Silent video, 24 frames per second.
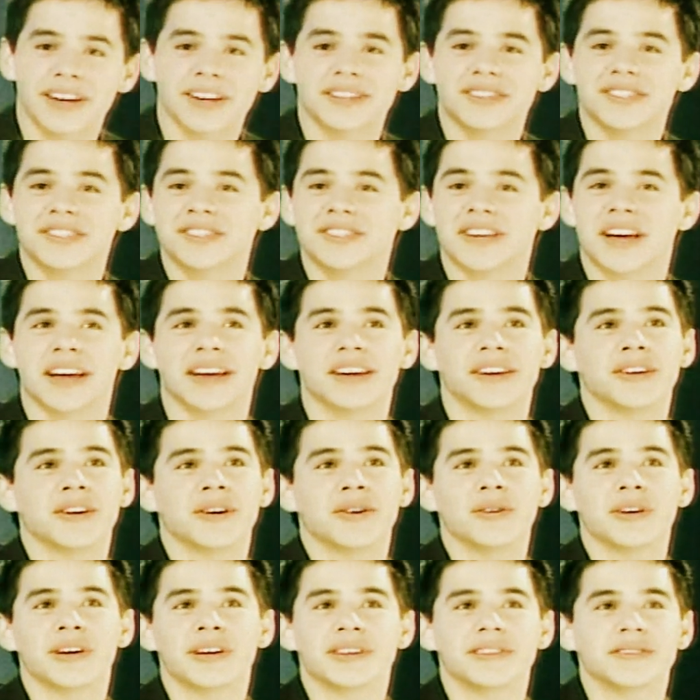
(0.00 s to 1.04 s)
and it's just like, you
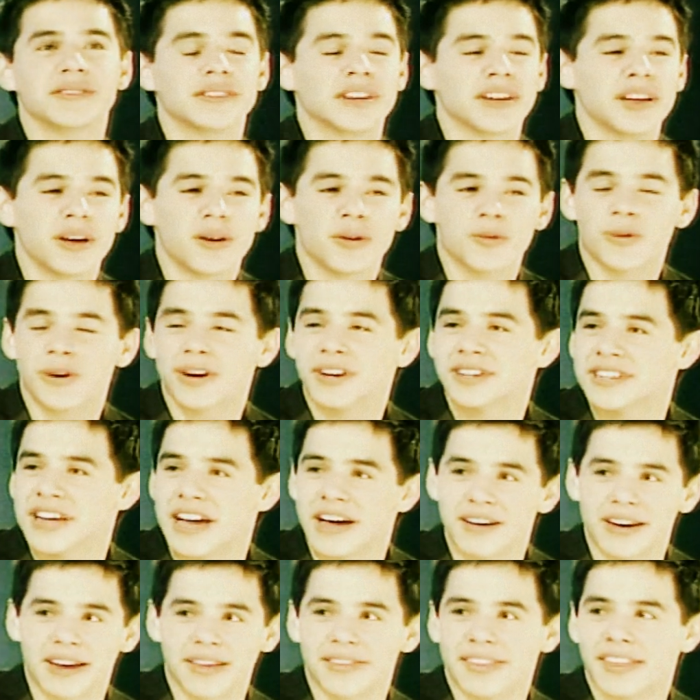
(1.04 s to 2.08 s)
know, it worked
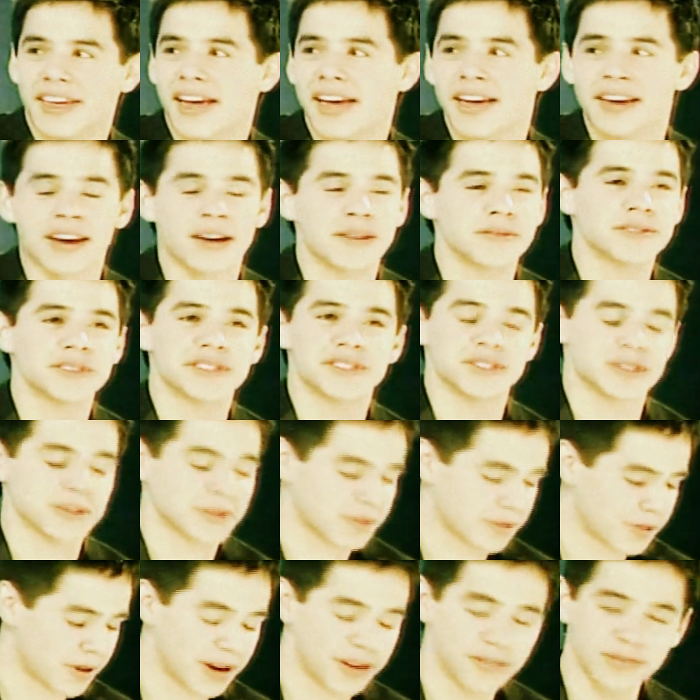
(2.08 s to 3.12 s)
out at the end. I'm just so
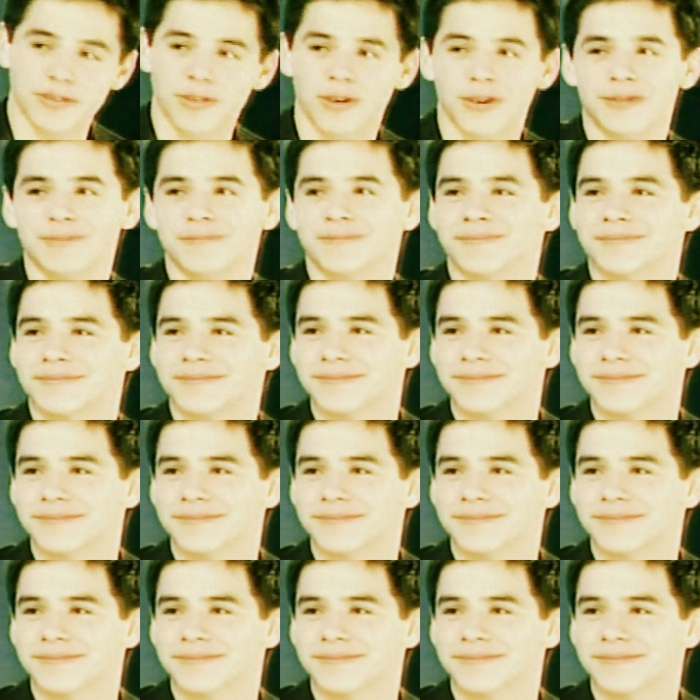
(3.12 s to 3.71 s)
grateful.